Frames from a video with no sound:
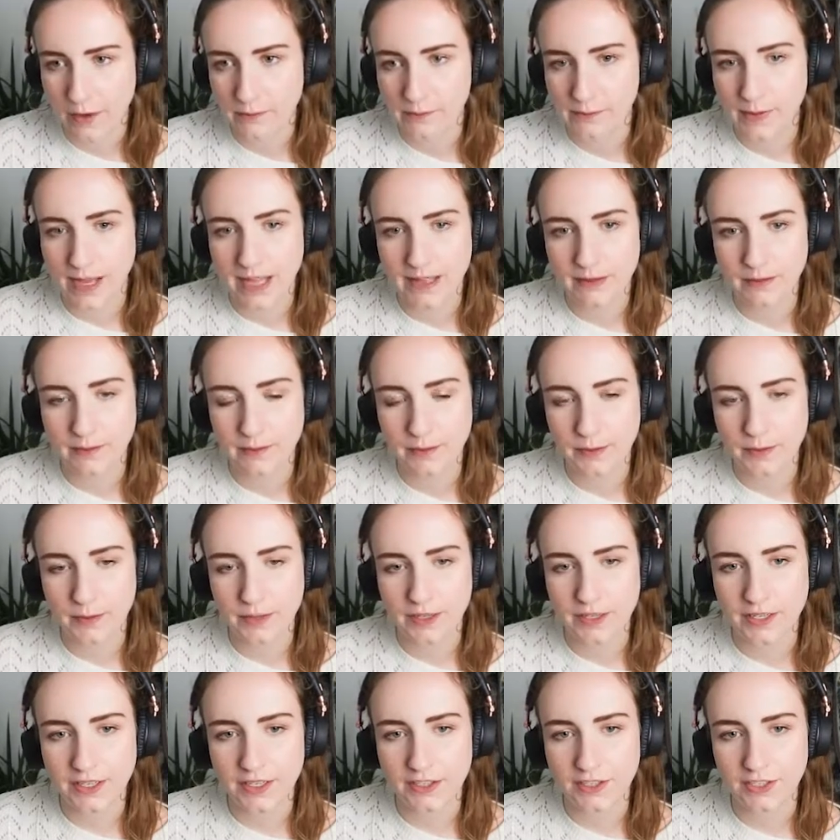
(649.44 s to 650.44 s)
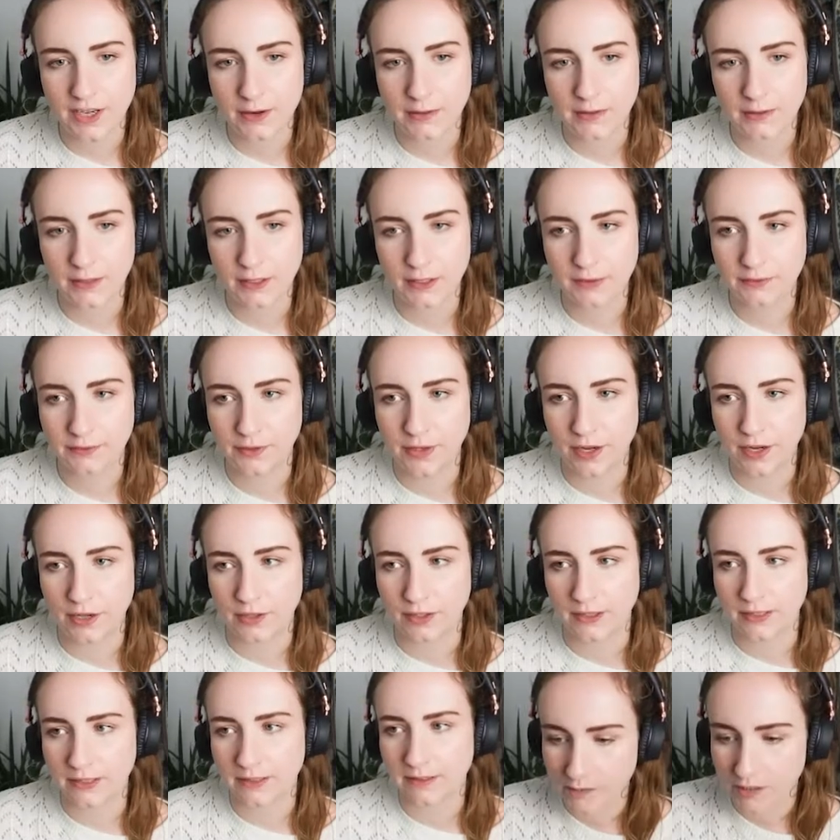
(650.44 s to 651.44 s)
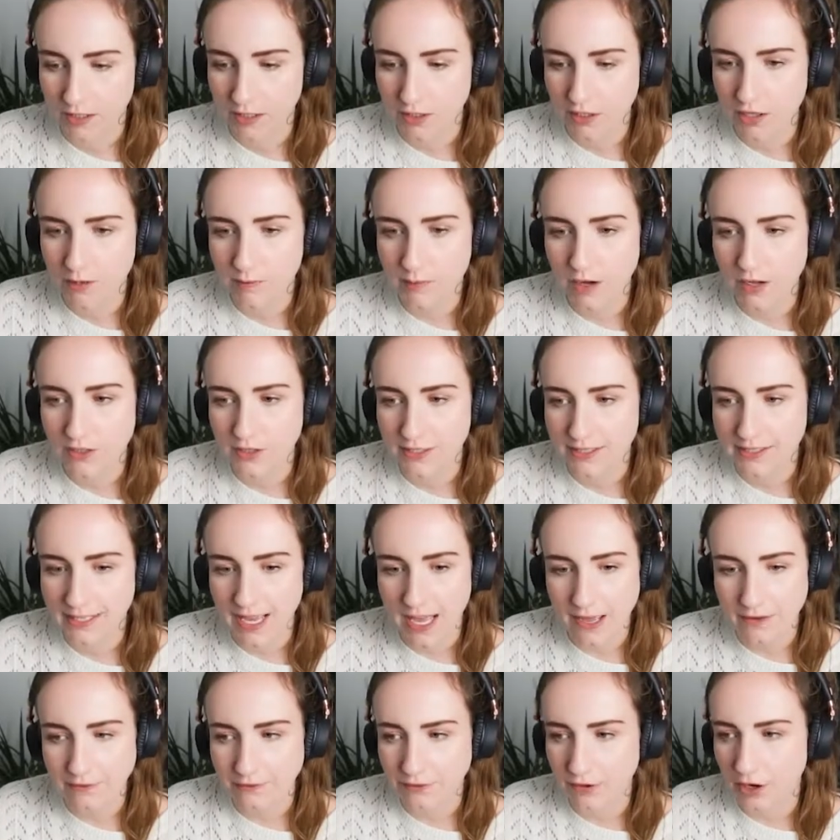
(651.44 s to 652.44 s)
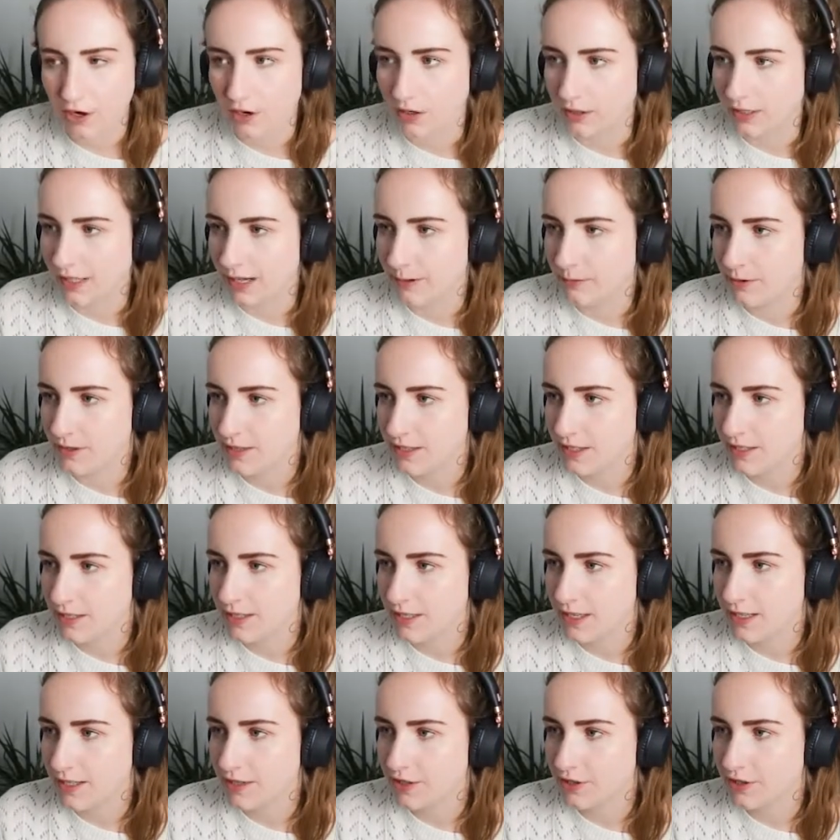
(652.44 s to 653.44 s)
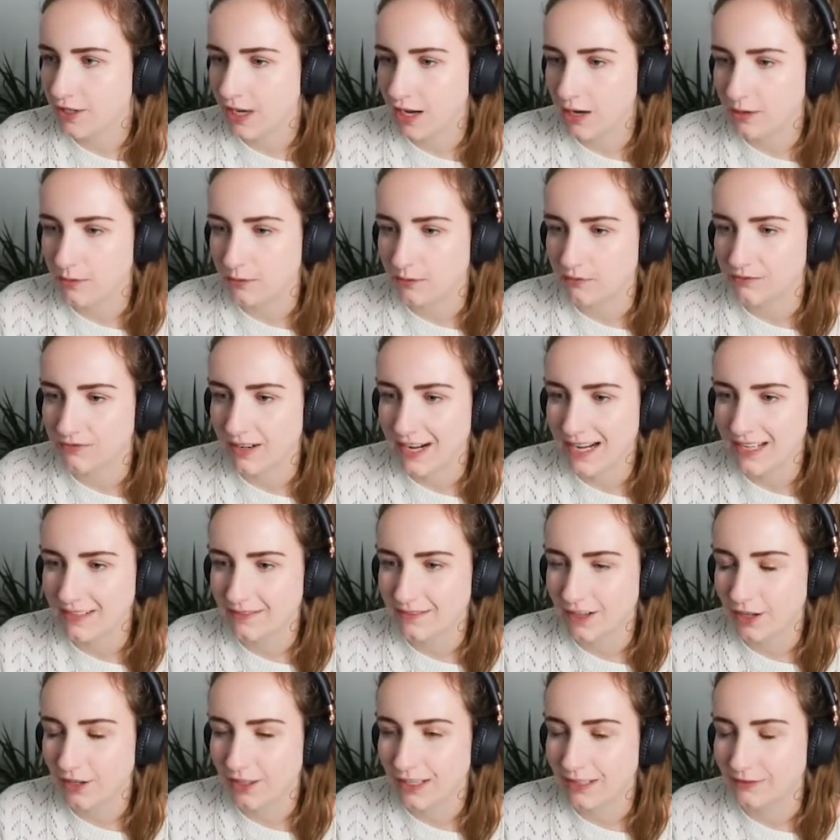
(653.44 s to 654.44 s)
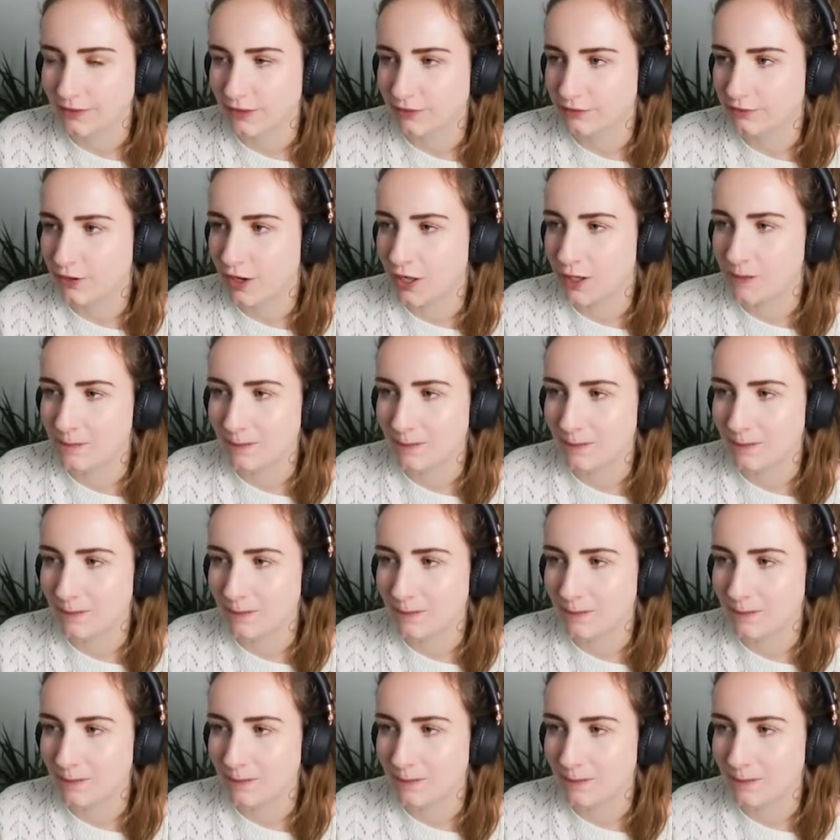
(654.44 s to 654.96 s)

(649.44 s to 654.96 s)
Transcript: Well, we were going to show her a frog. Come on, just get a frog. I want you to show Ray Olive a frog,